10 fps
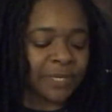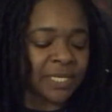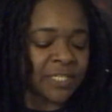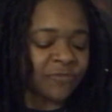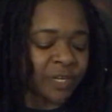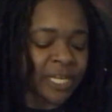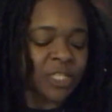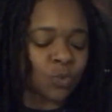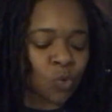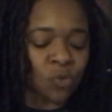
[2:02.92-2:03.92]
because
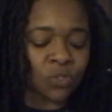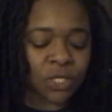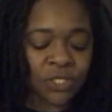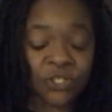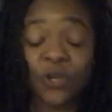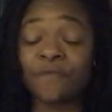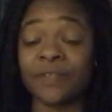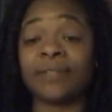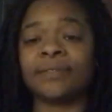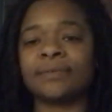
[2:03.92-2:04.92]
finesse wants a
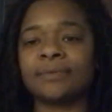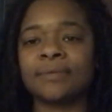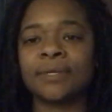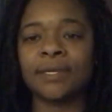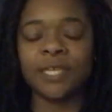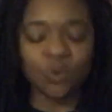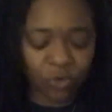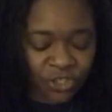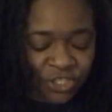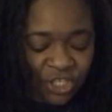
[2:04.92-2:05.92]
servant. He
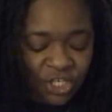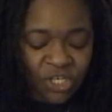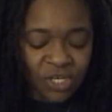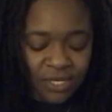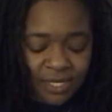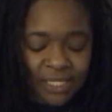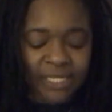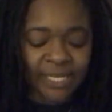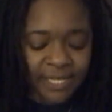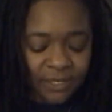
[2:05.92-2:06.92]
wants you to cook,
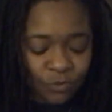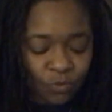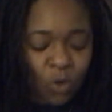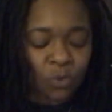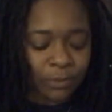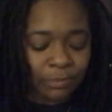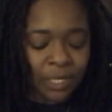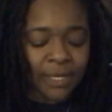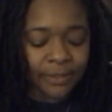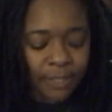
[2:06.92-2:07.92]
clean, roll a
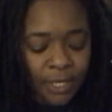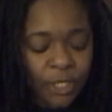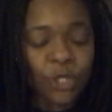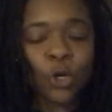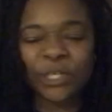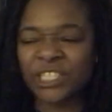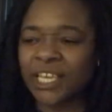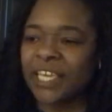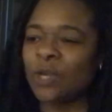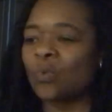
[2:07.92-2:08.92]
blunt. You know, and,
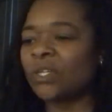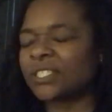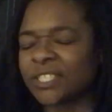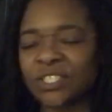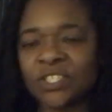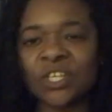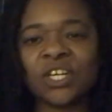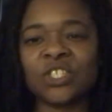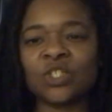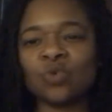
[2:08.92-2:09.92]
he wants this
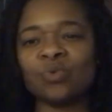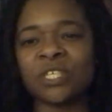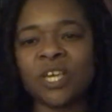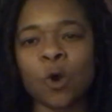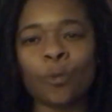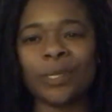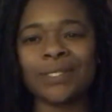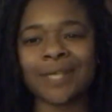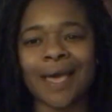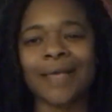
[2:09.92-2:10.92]
done as soon as he open
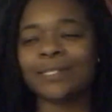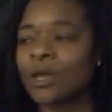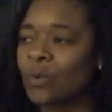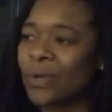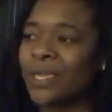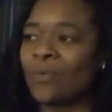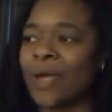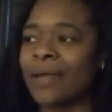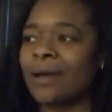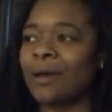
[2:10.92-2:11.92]
his eyes. When he
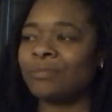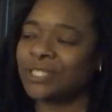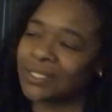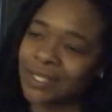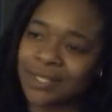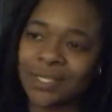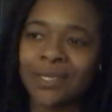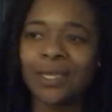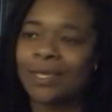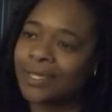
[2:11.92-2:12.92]
wake up, she says
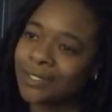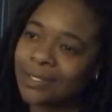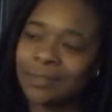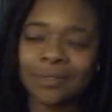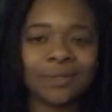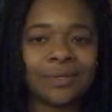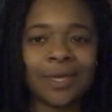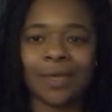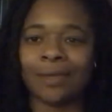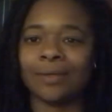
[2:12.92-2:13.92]
he,
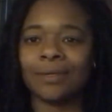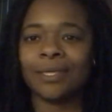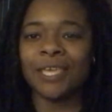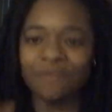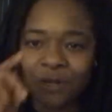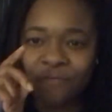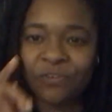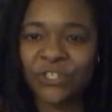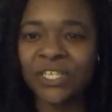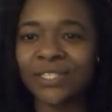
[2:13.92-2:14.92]
hey, even if
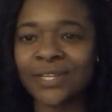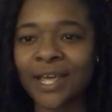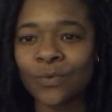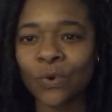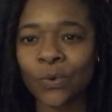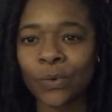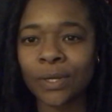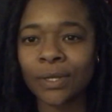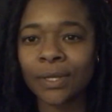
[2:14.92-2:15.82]
she's not woke,